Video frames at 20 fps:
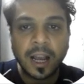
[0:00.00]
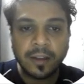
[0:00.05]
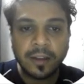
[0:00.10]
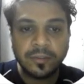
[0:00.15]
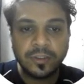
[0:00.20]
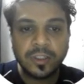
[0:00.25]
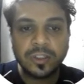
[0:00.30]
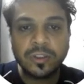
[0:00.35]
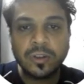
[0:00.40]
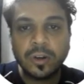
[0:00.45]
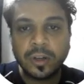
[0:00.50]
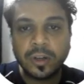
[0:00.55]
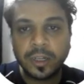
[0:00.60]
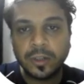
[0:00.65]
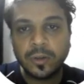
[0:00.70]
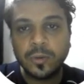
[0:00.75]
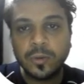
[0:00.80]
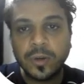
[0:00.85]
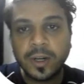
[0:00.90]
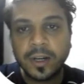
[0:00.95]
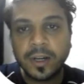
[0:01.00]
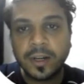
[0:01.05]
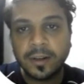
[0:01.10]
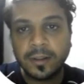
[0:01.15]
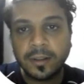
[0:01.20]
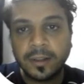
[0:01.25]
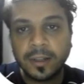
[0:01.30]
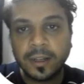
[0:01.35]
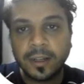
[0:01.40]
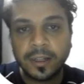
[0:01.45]
I've just not included
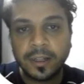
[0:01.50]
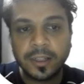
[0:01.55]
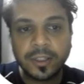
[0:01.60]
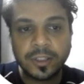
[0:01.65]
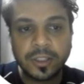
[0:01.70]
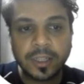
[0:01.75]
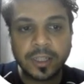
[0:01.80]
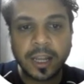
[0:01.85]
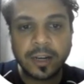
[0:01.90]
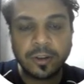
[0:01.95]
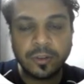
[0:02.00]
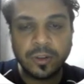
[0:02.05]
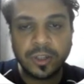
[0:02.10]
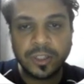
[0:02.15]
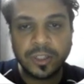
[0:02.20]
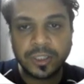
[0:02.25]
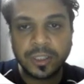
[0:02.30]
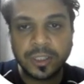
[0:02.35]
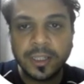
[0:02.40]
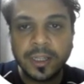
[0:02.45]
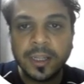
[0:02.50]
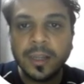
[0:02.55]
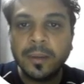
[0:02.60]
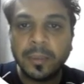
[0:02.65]
in this calculation,